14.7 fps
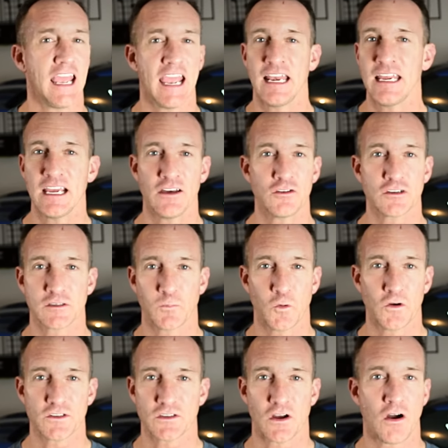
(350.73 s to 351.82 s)
any other
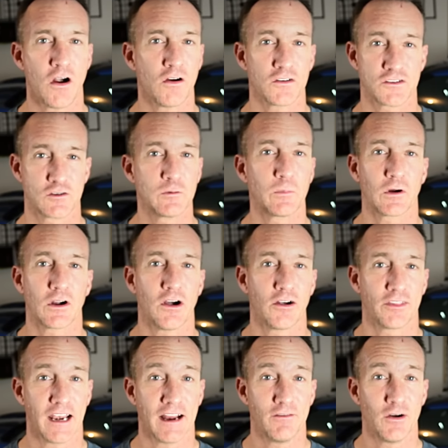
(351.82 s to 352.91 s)
sports car or supercar
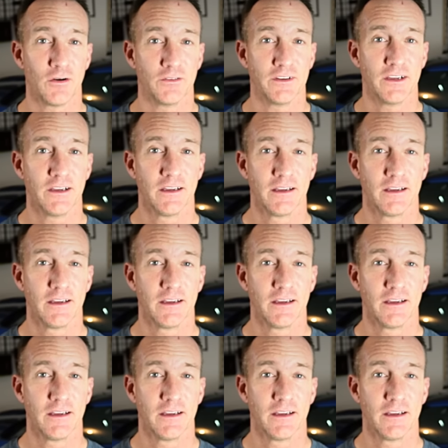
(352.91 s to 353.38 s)
that I've owned.